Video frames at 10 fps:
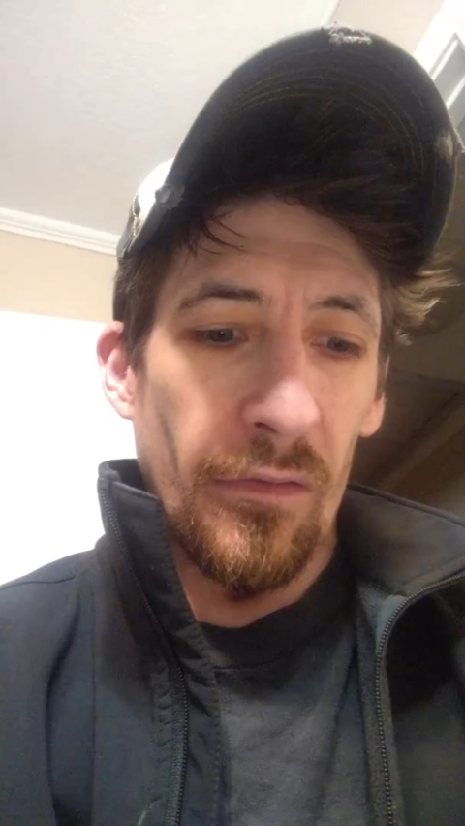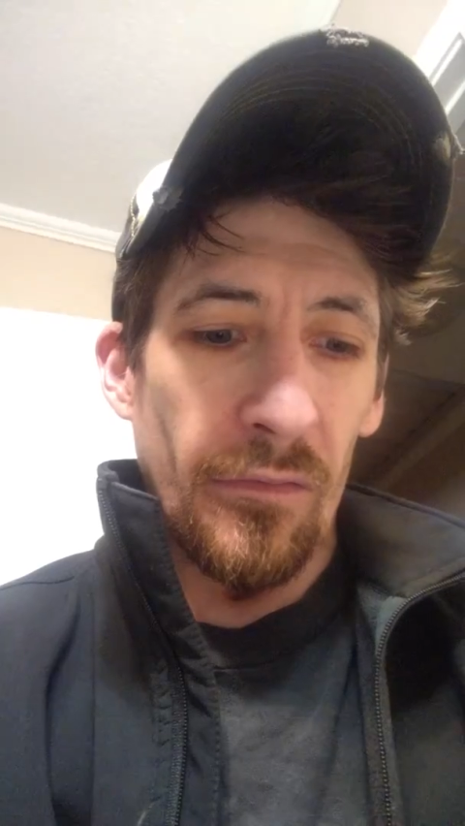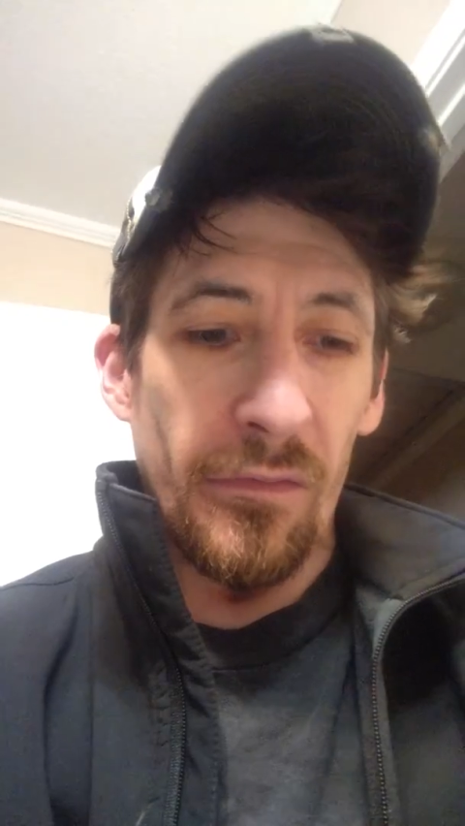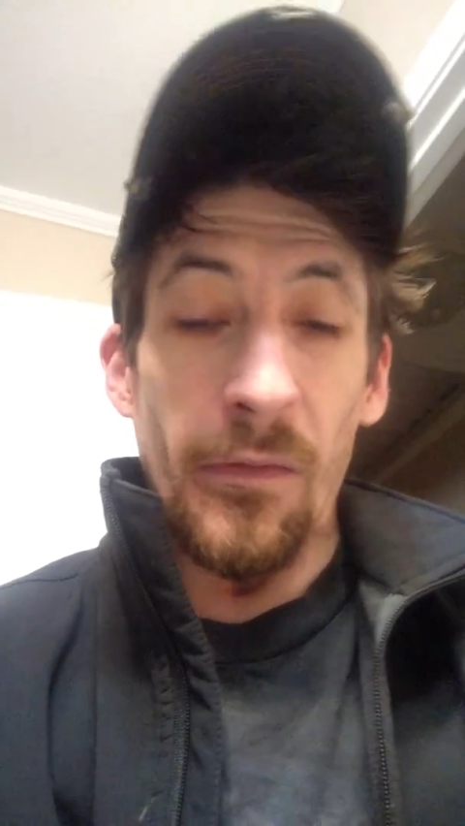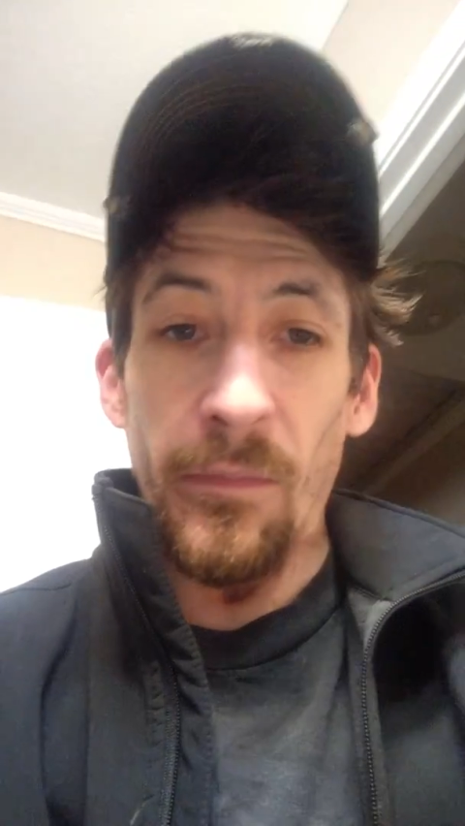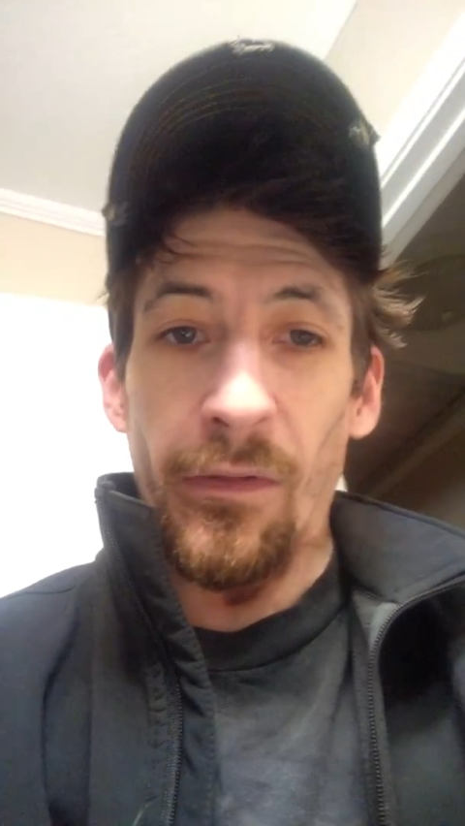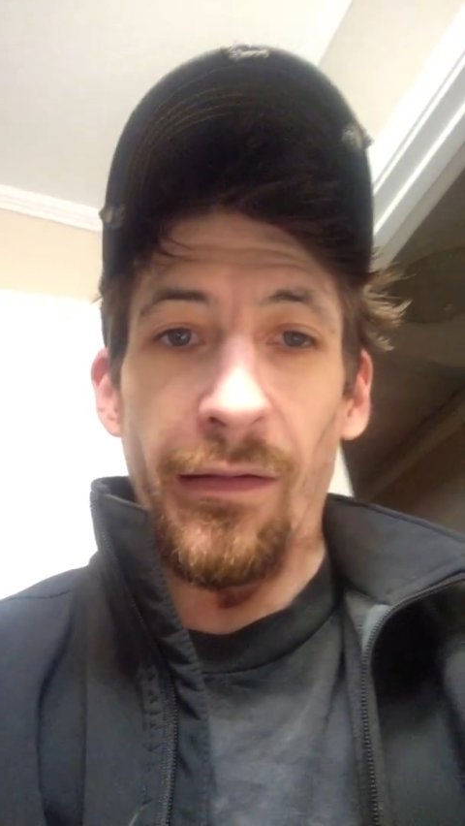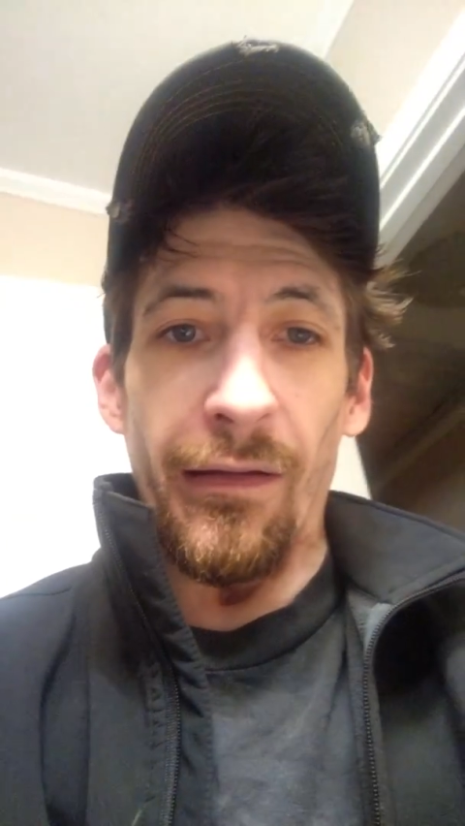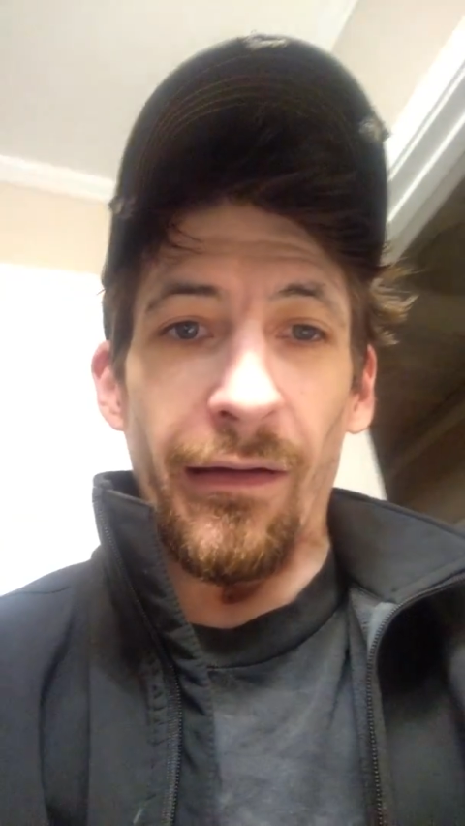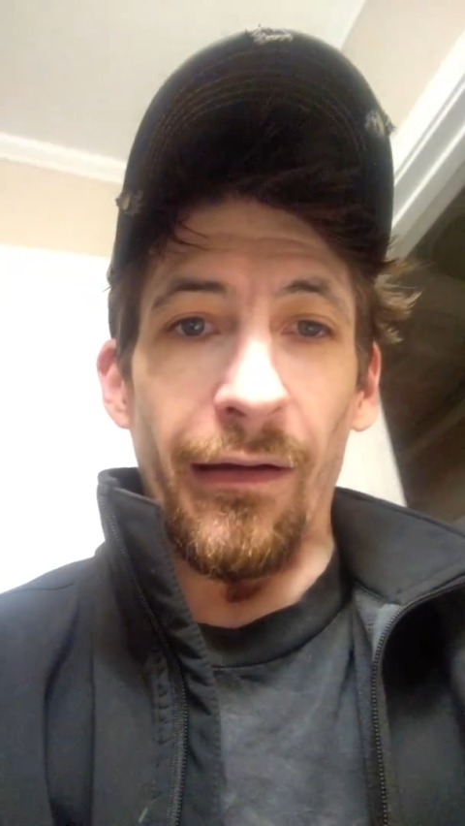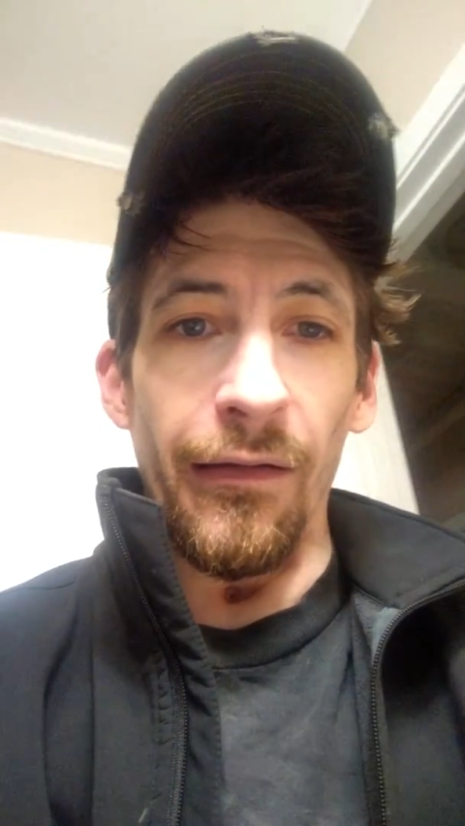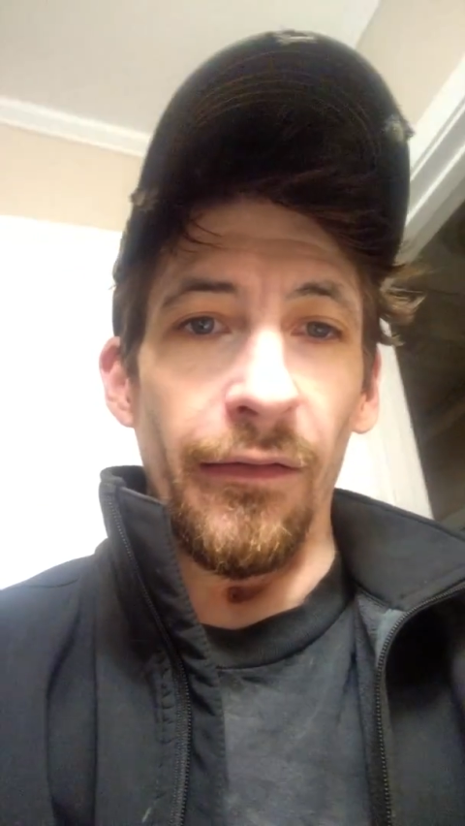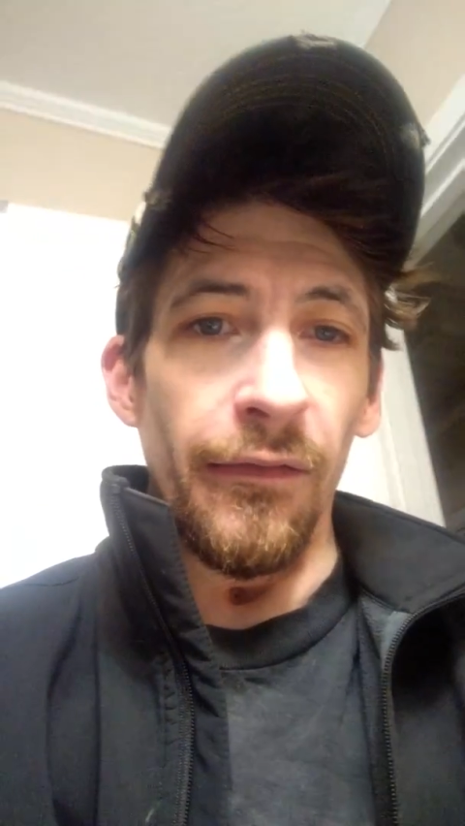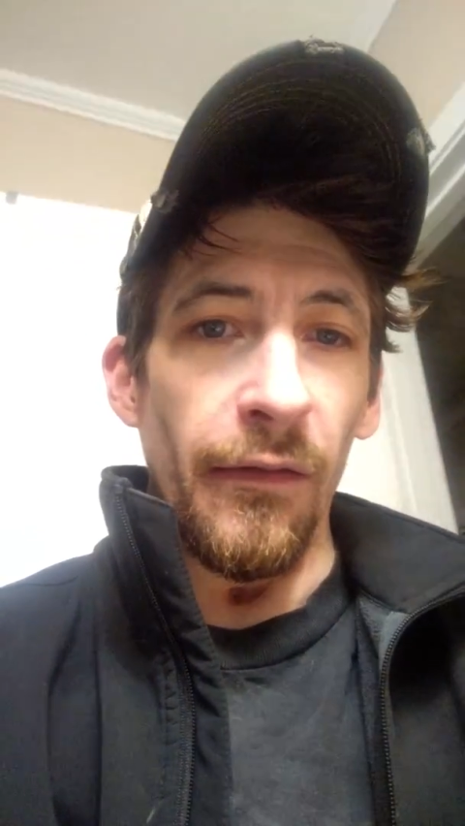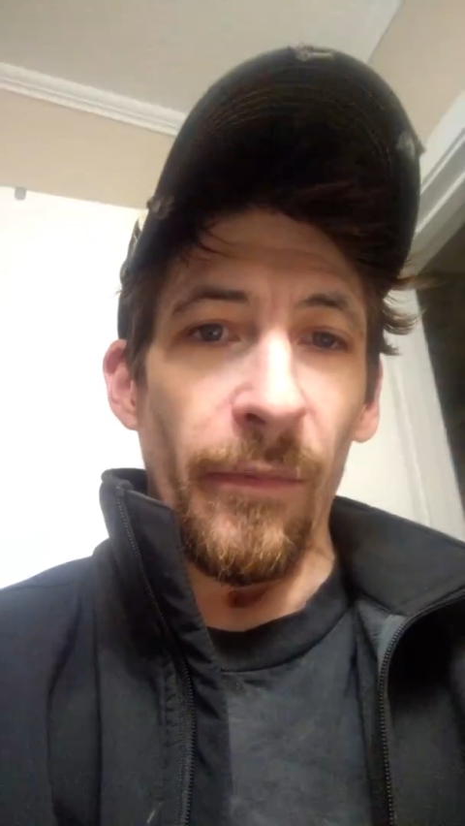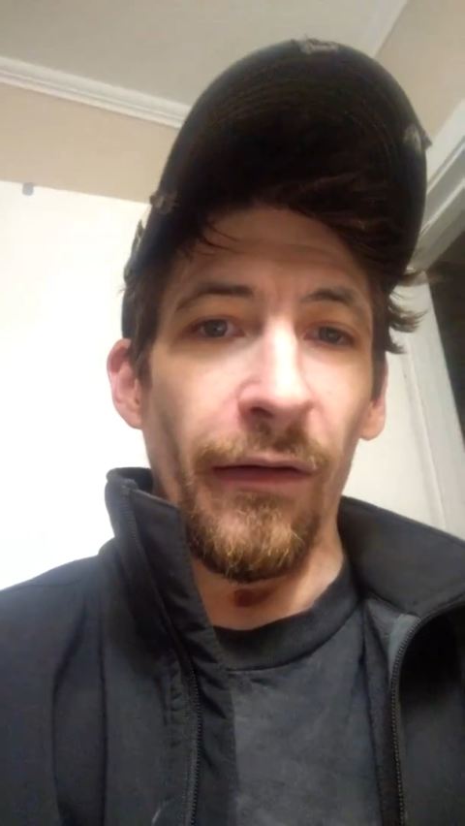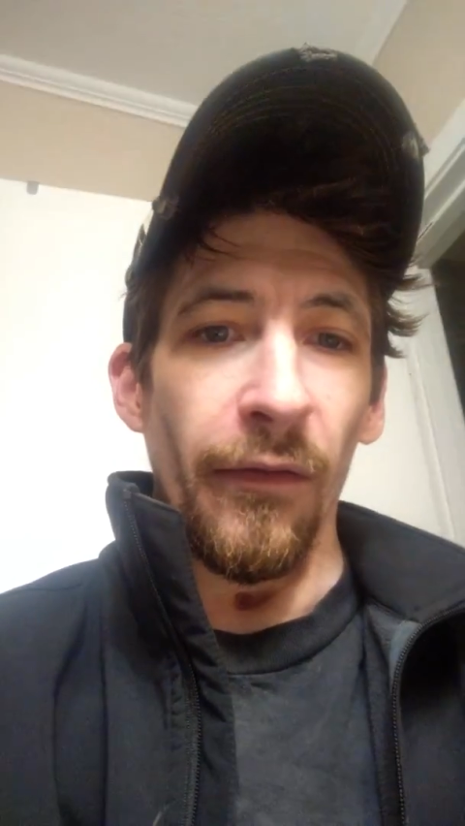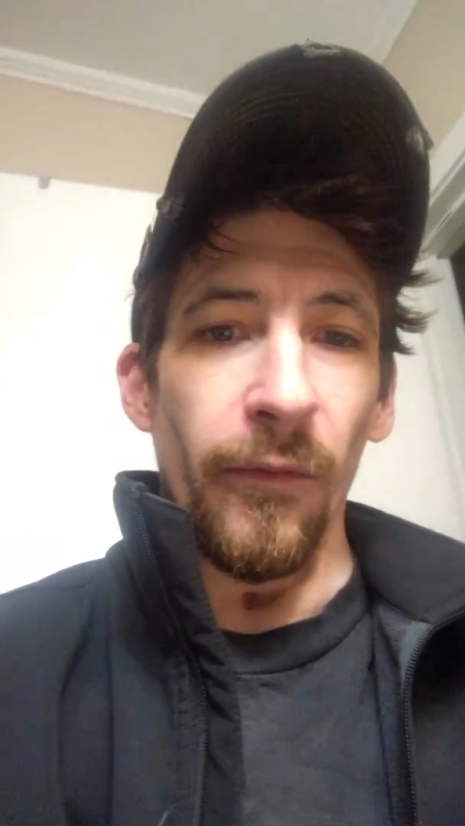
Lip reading: something like that, depending